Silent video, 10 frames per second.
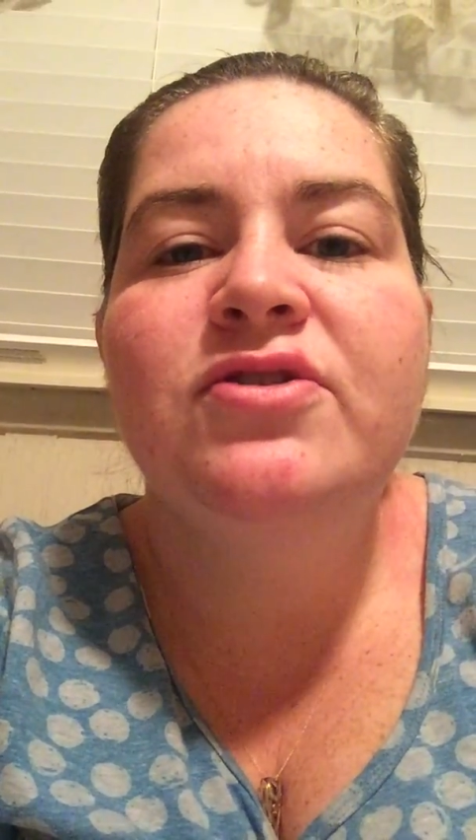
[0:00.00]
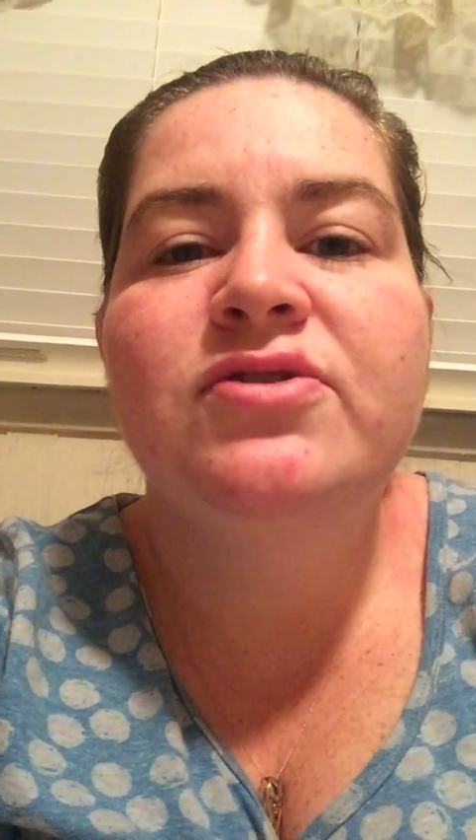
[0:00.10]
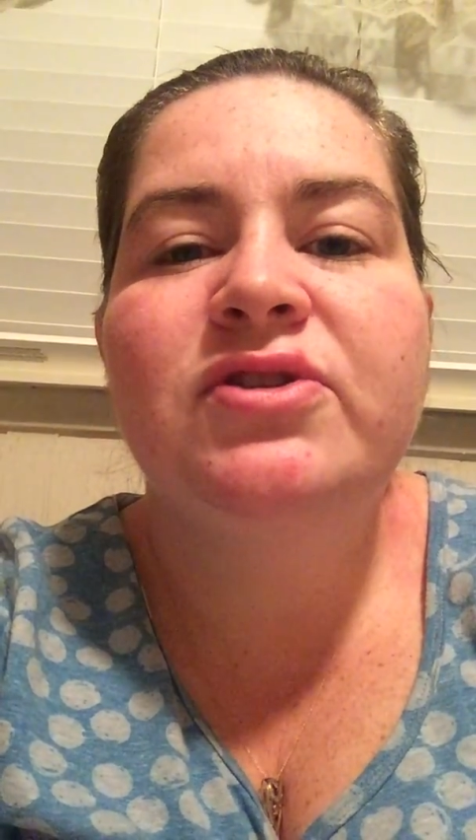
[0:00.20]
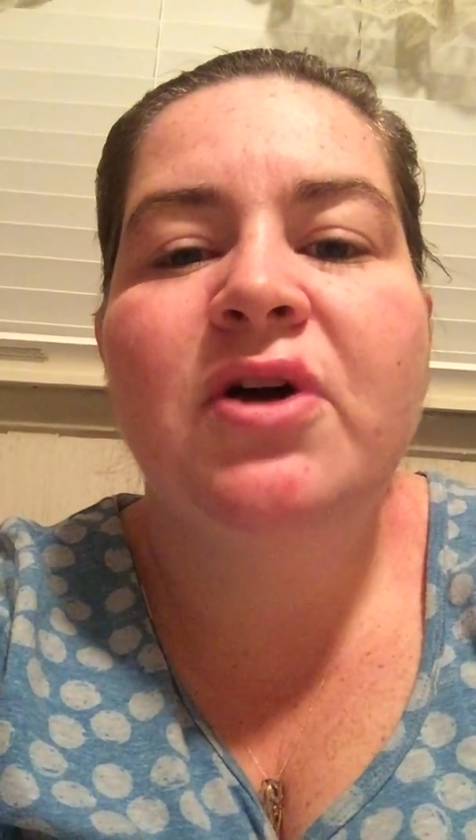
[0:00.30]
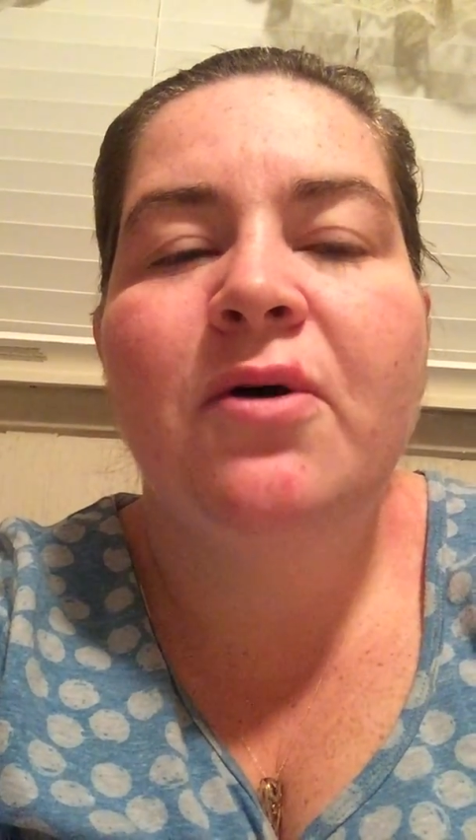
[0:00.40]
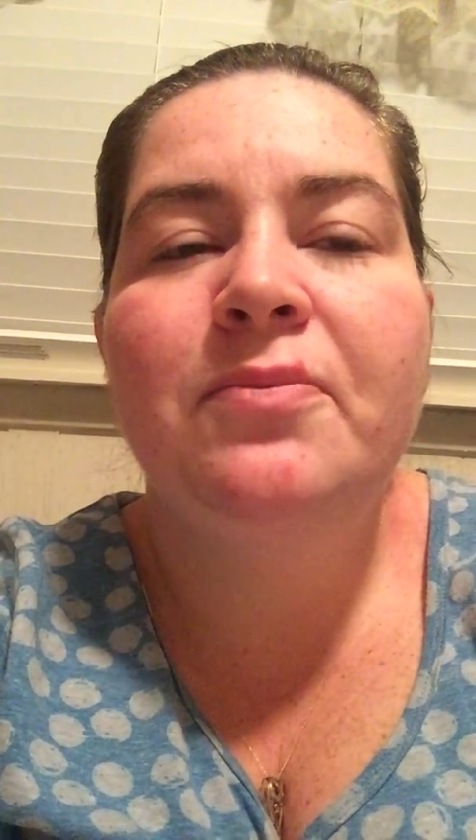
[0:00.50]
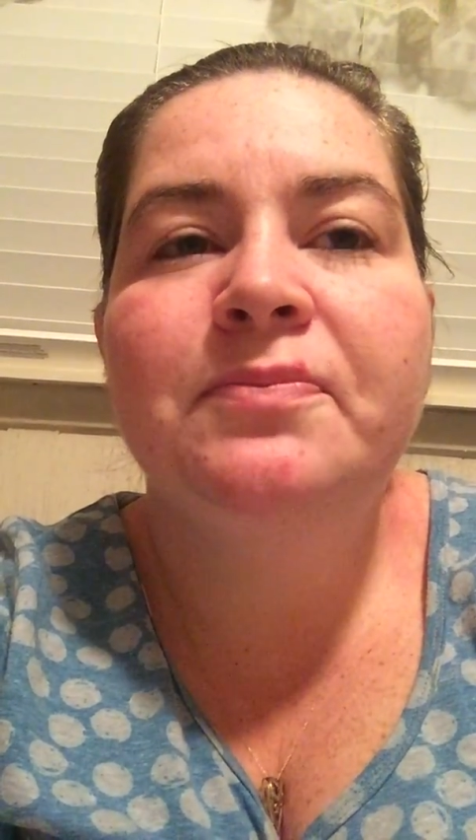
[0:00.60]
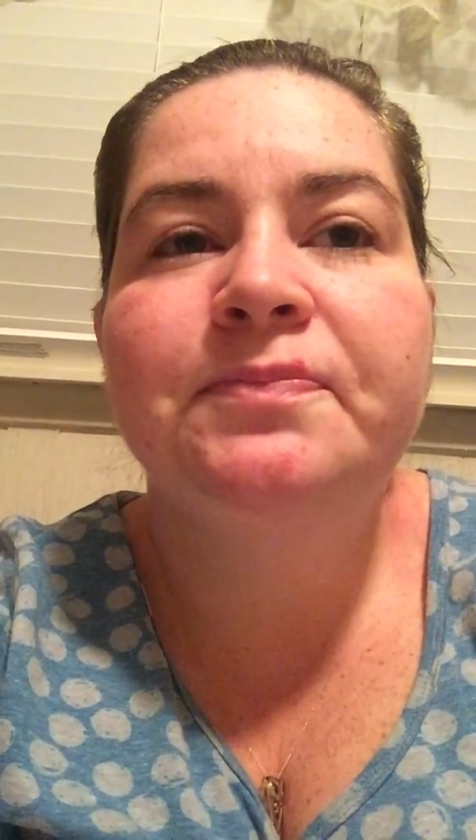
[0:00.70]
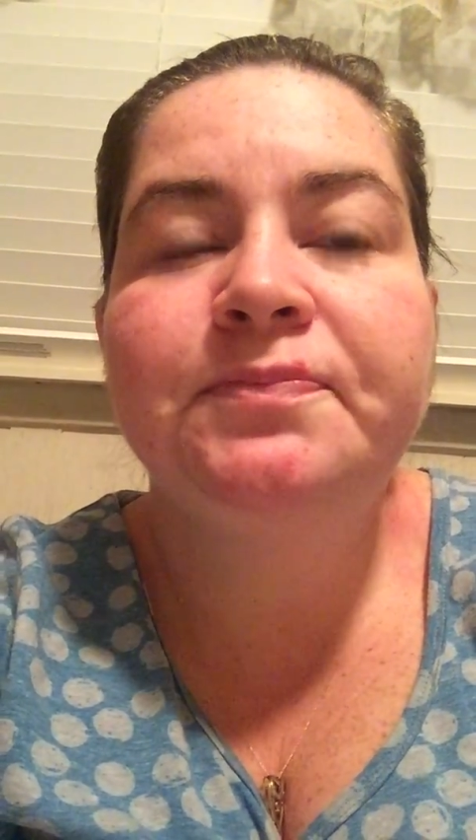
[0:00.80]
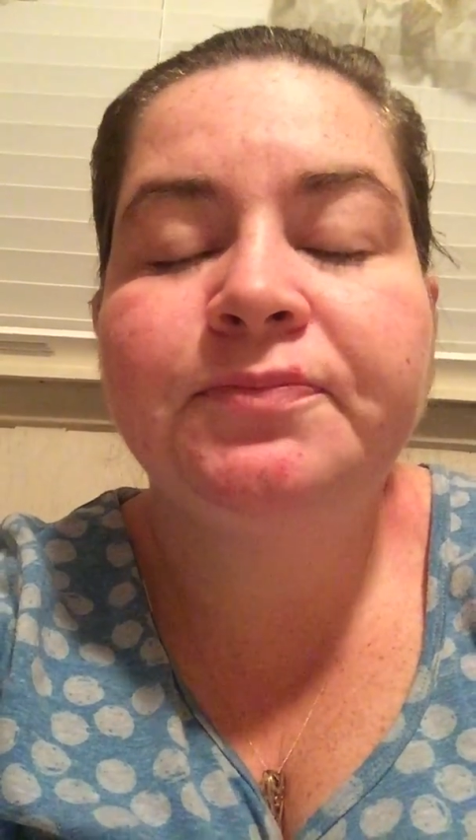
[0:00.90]
So
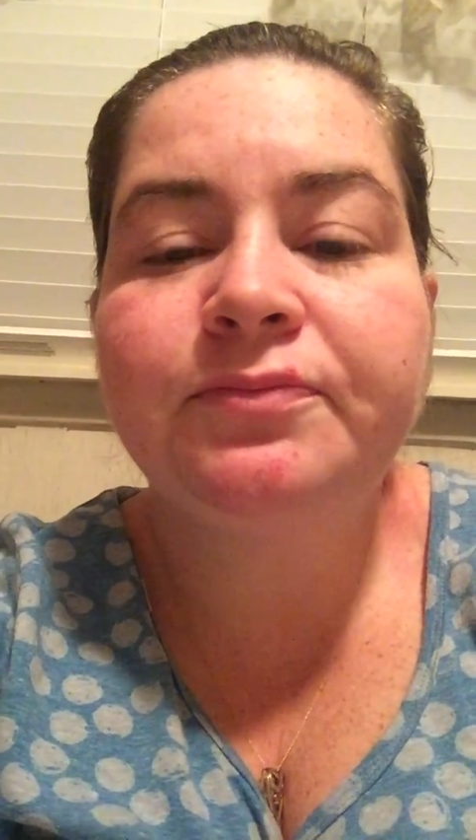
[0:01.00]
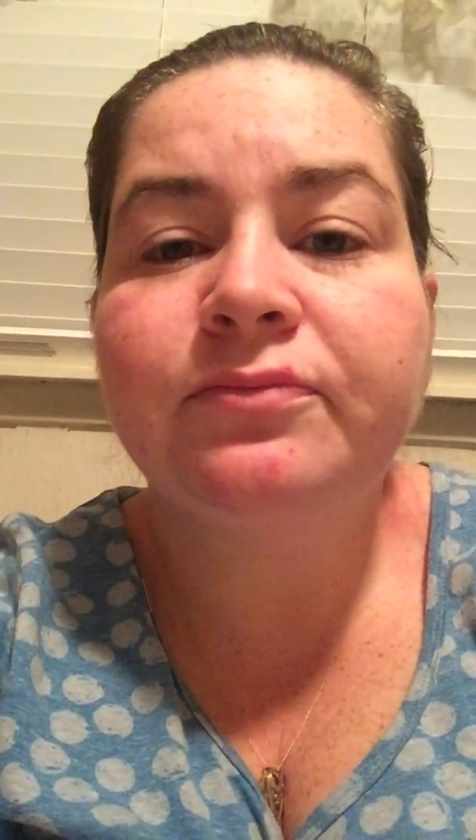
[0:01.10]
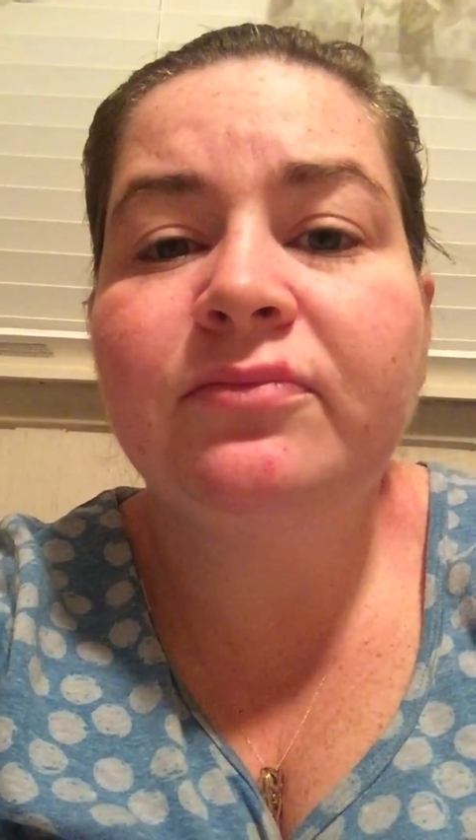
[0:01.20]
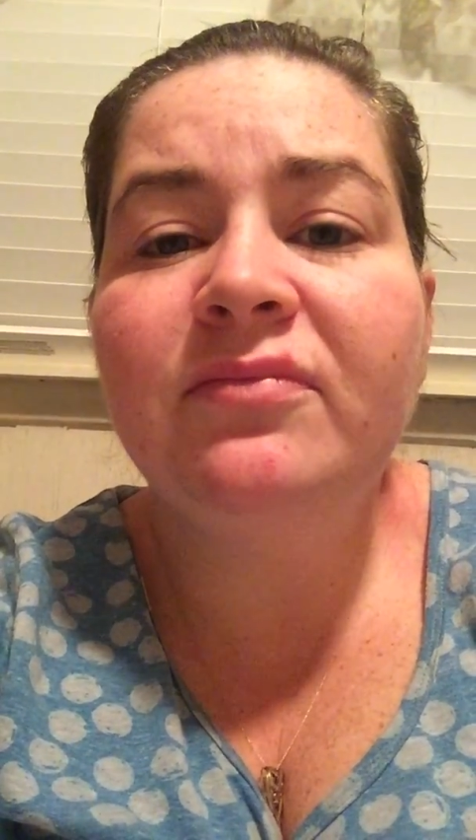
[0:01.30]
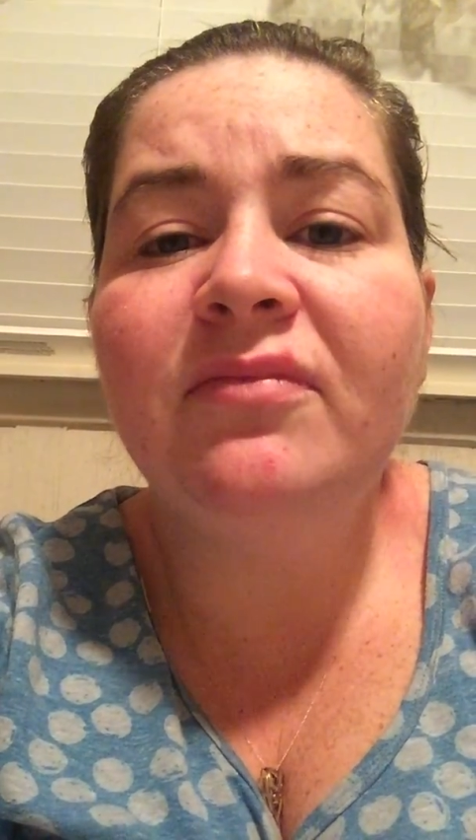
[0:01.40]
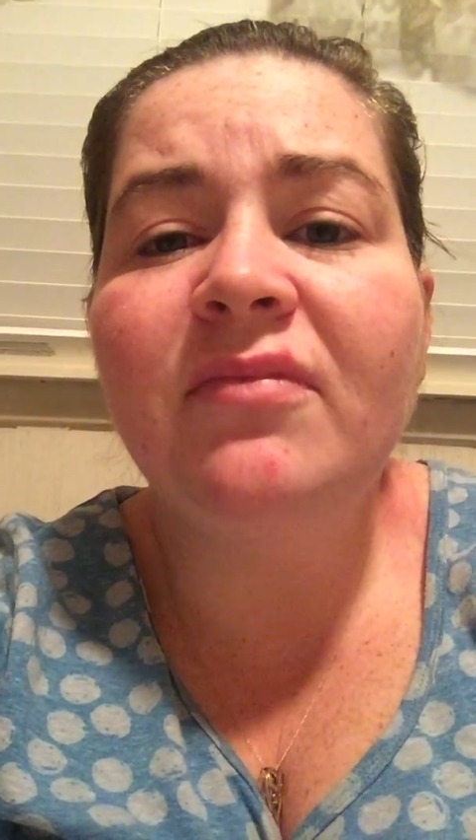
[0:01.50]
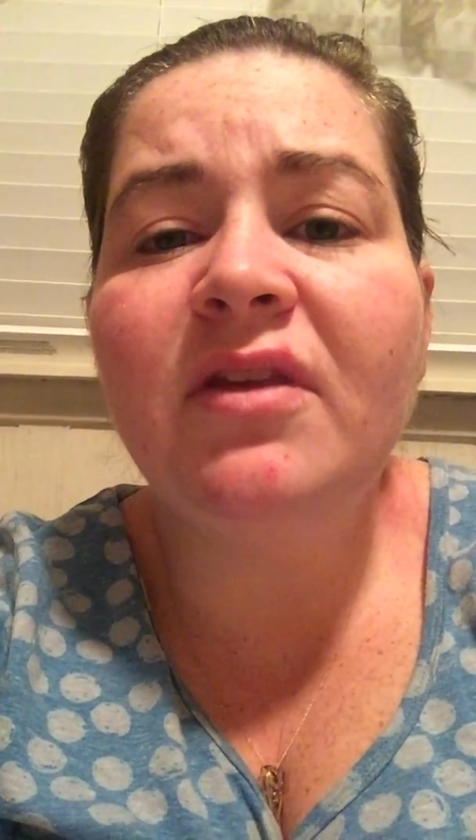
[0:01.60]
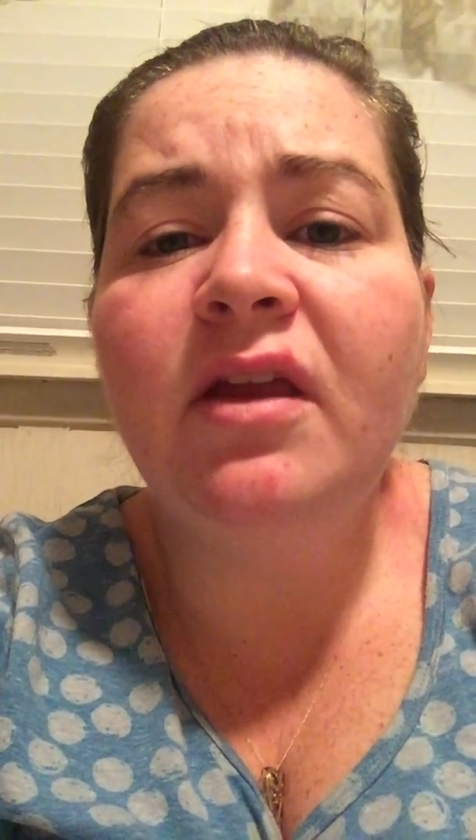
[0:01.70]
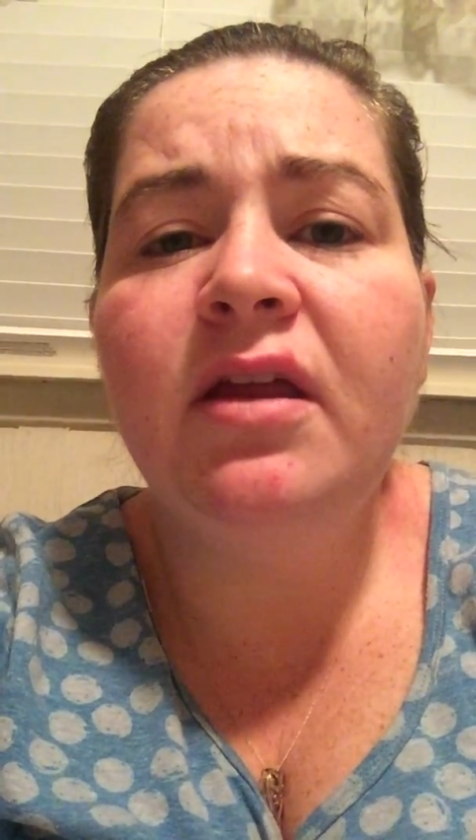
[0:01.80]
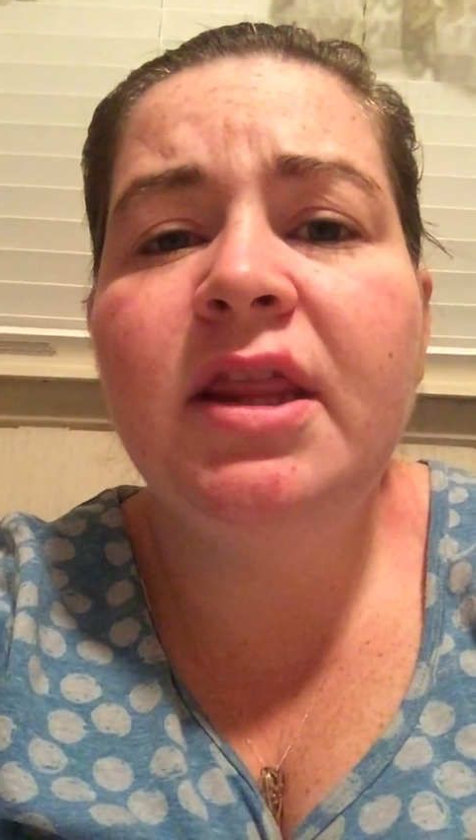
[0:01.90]

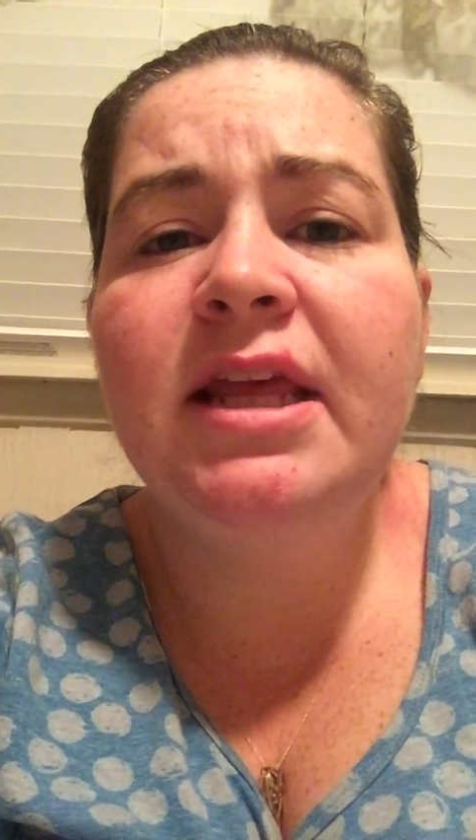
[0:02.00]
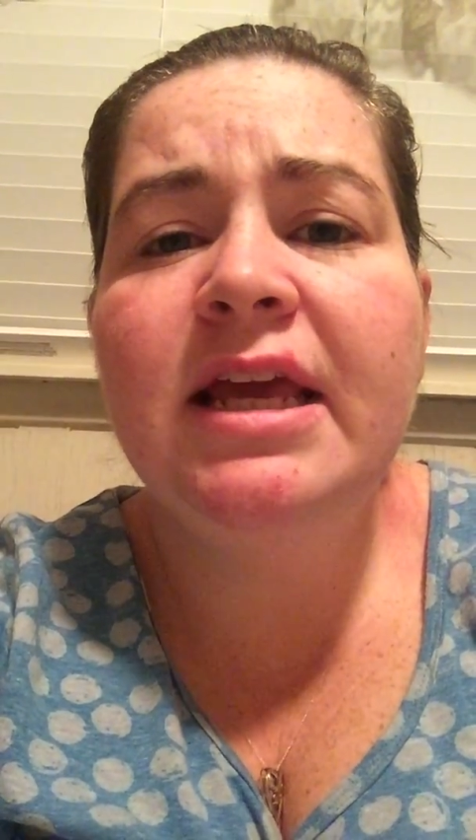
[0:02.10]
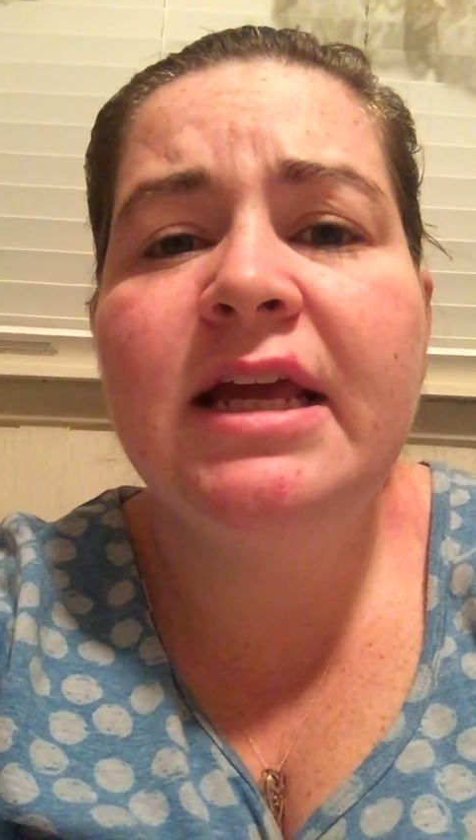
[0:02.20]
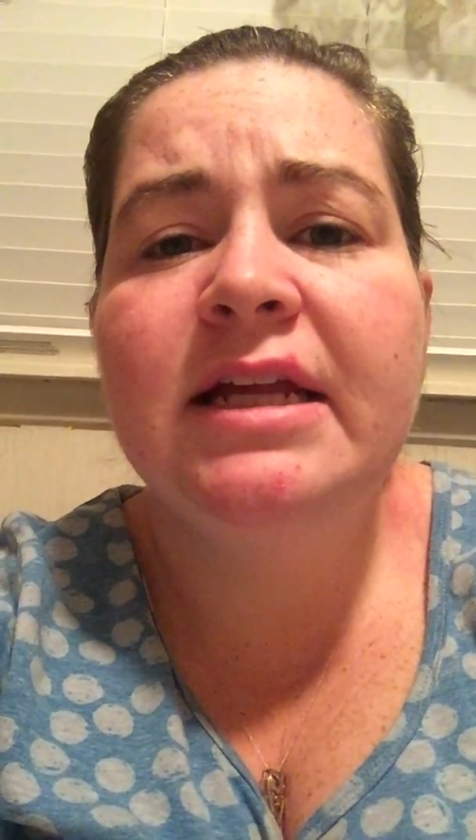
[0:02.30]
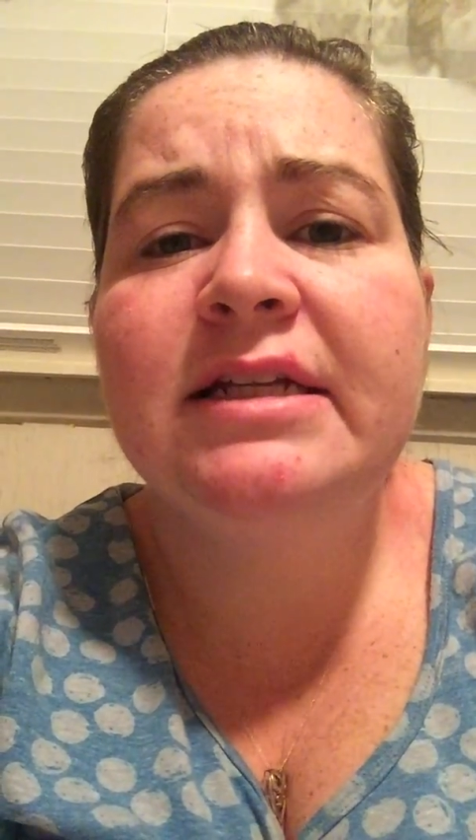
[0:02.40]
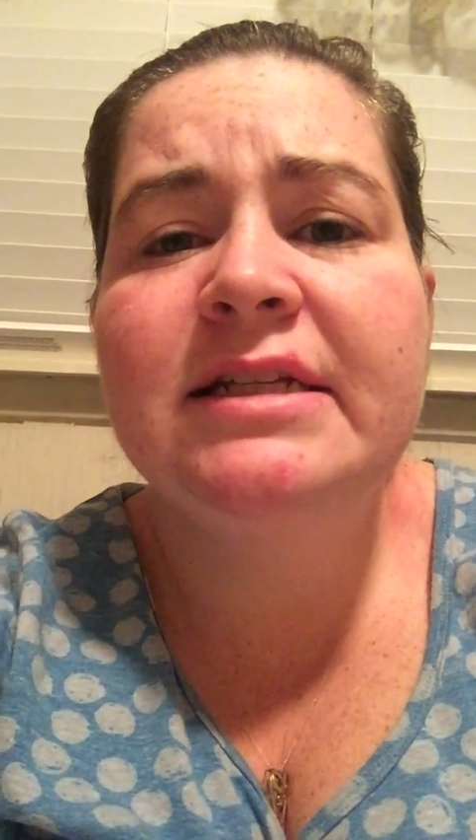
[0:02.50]
the